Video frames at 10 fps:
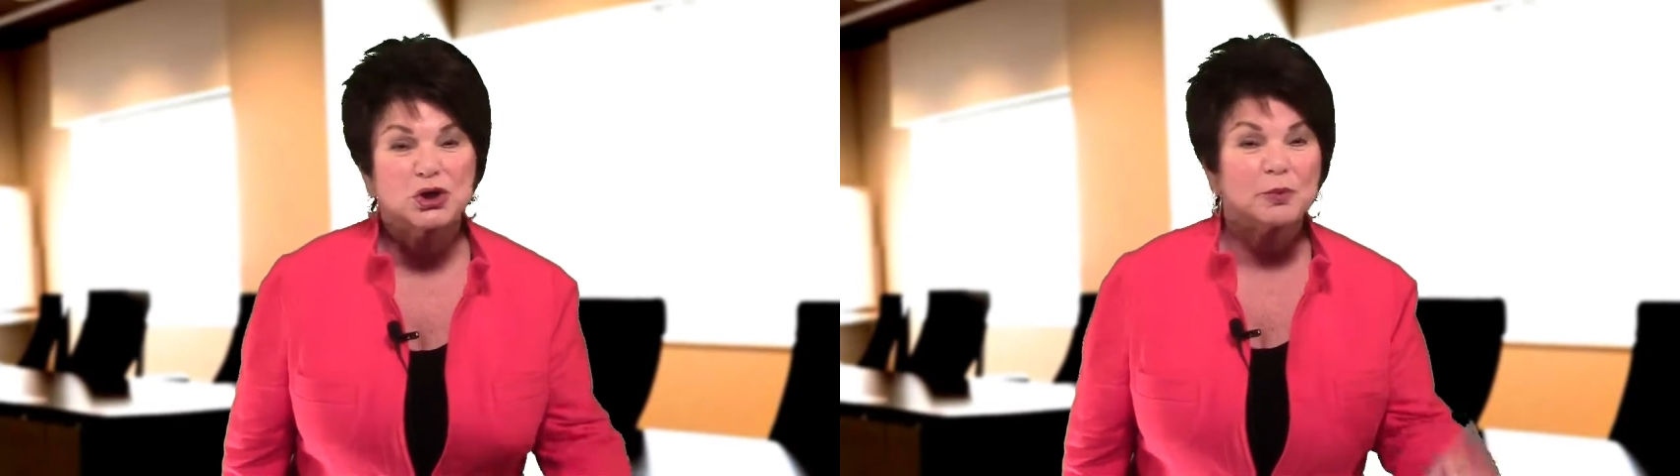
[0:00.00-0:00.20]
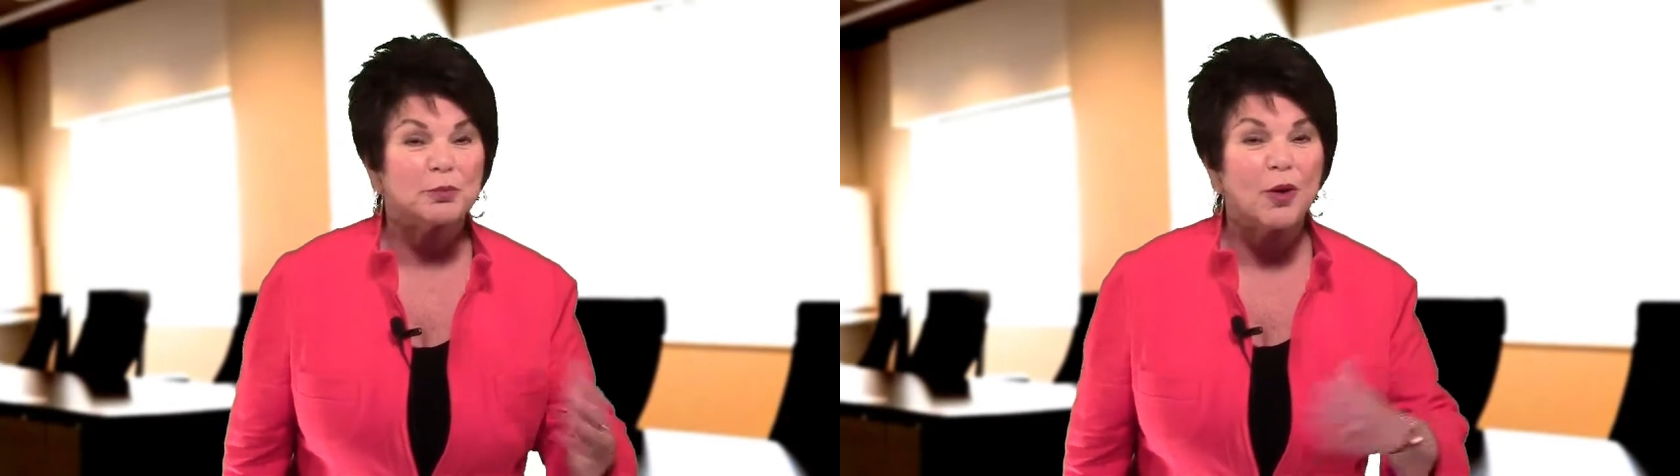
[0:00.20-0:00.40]

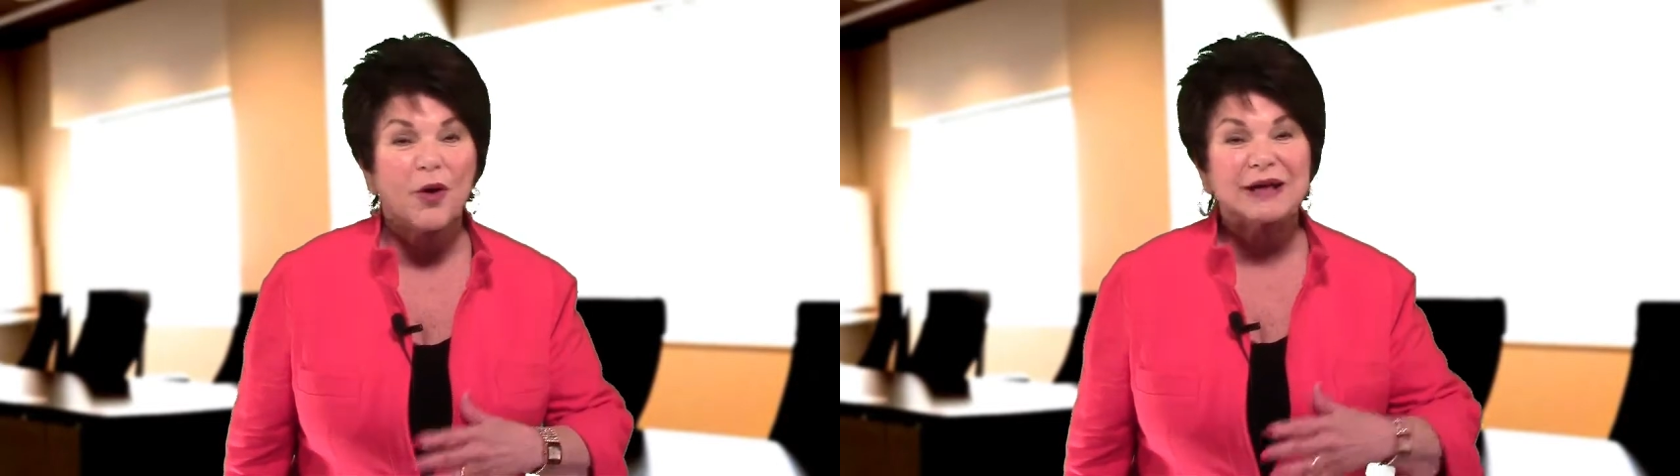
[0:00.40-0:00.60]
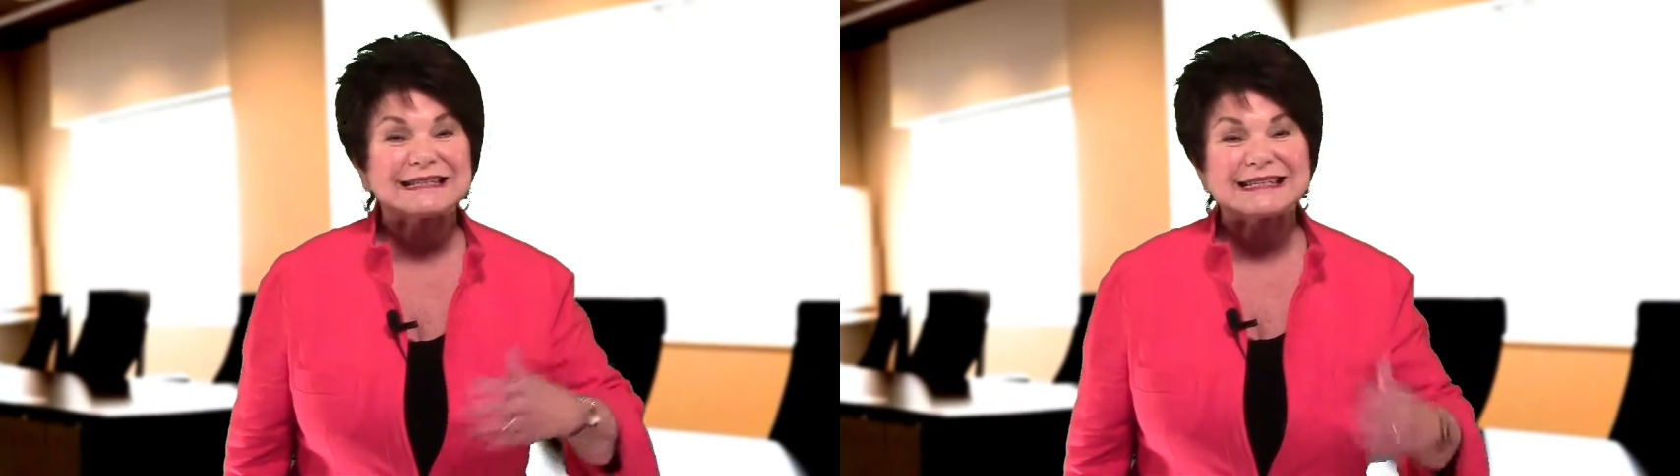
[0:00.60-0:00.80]
your
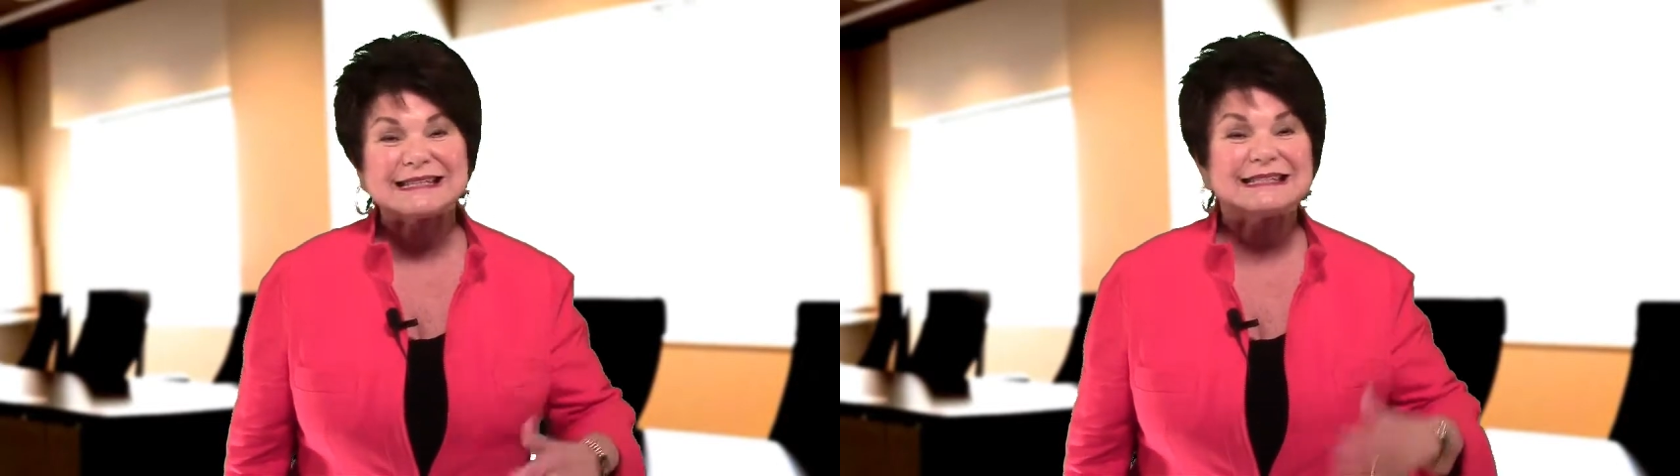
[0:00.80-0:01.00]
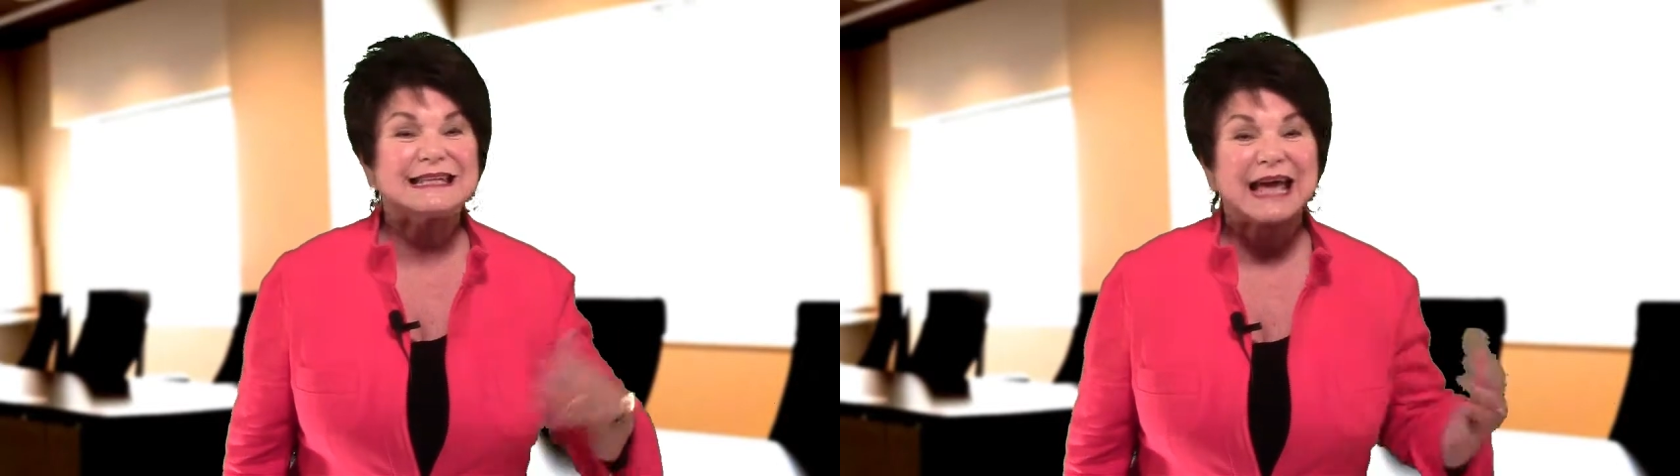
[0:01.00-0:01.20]
point
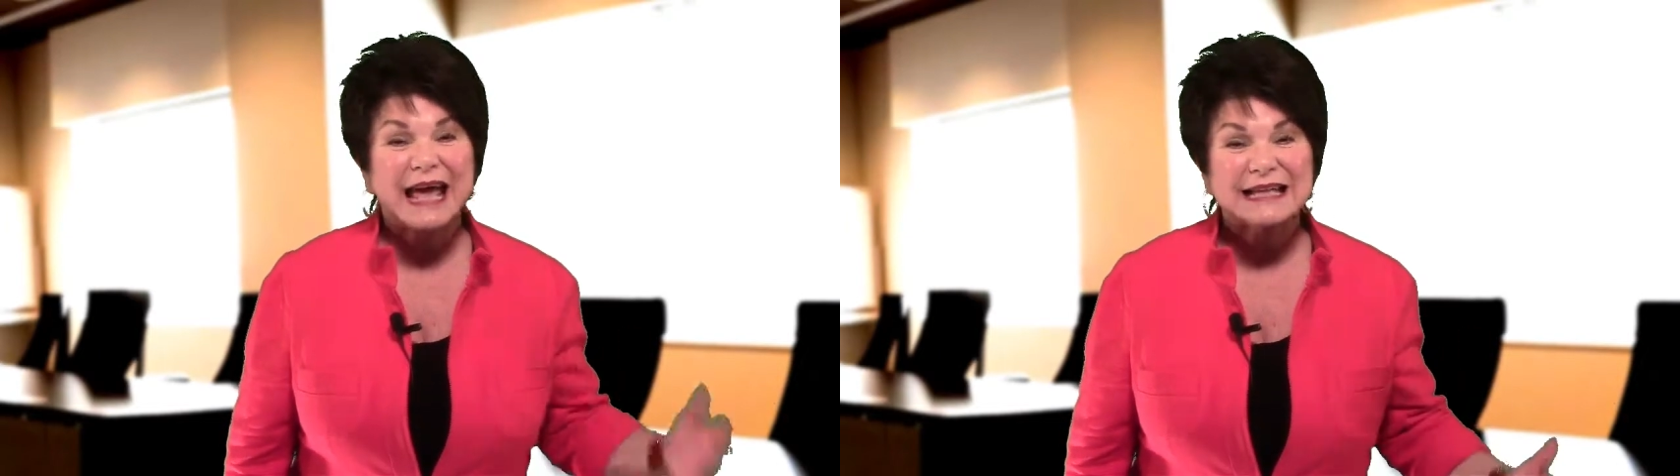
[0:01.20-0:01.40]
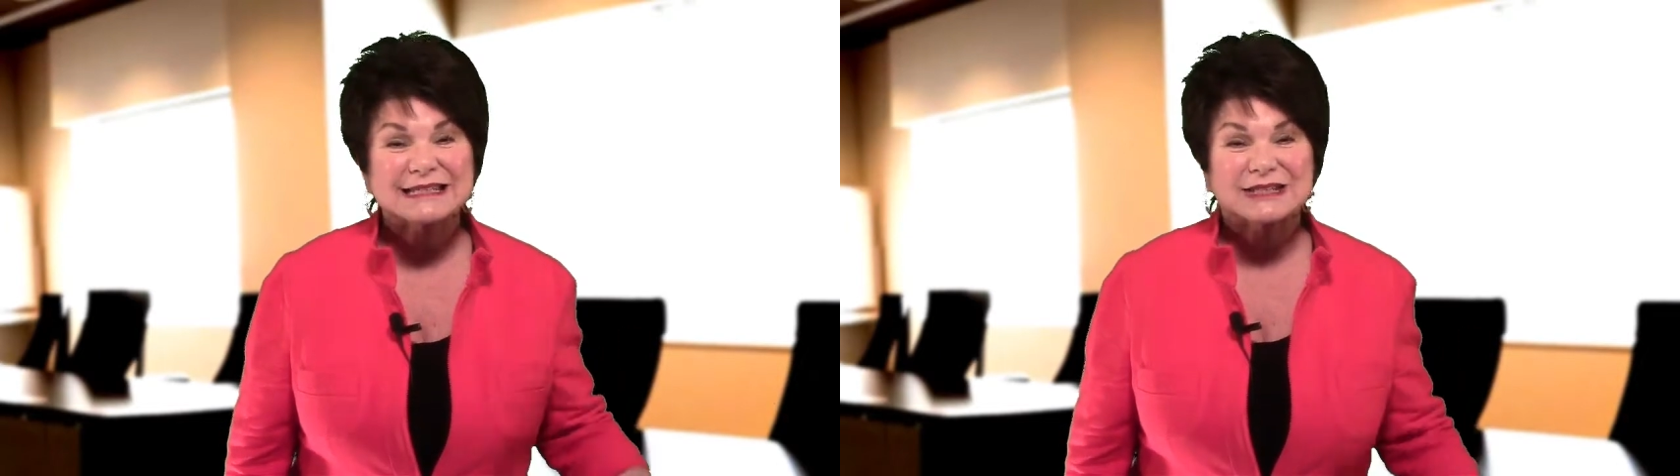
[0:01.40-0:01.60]
is the
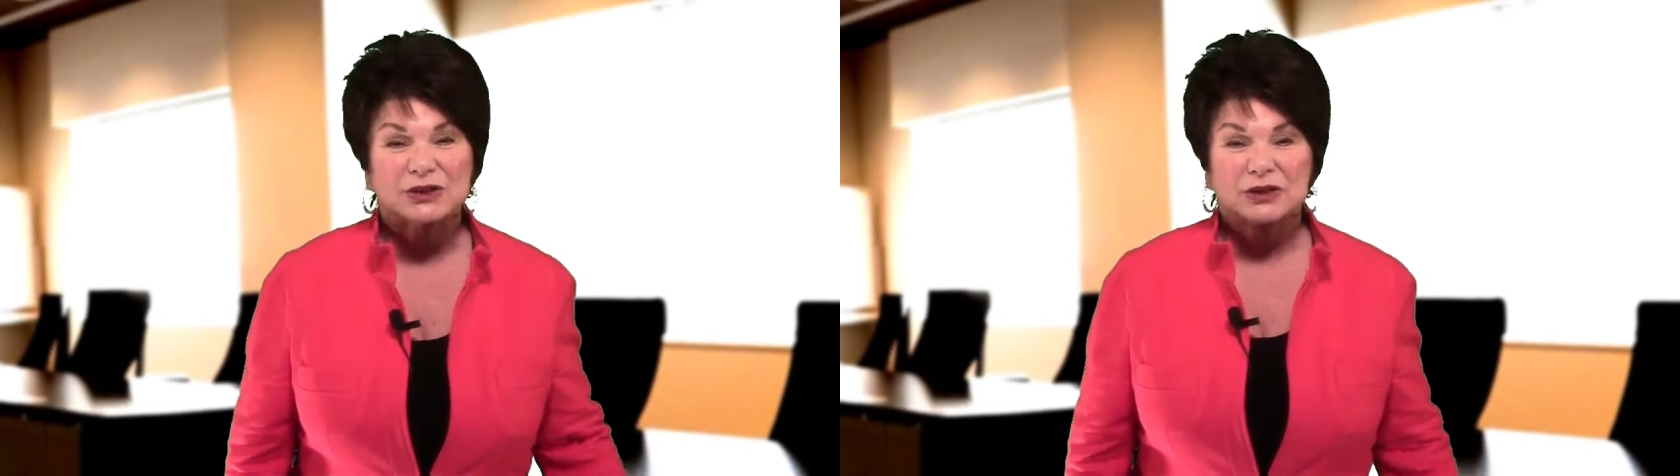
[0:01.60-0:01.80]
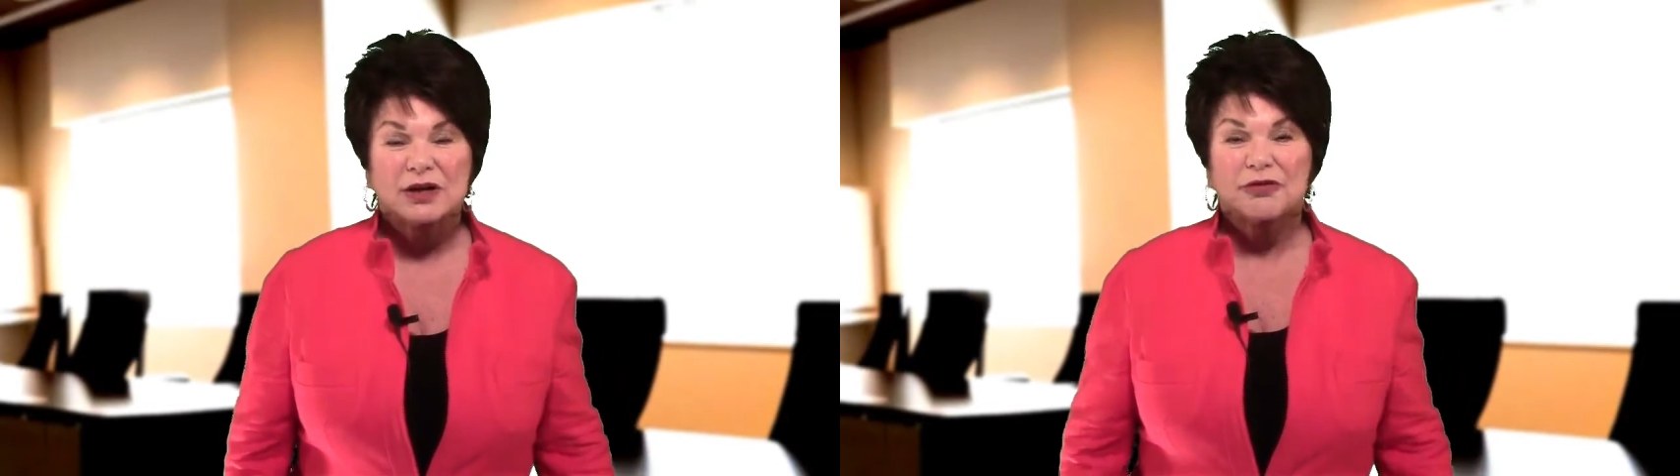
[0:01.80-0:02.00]
answer.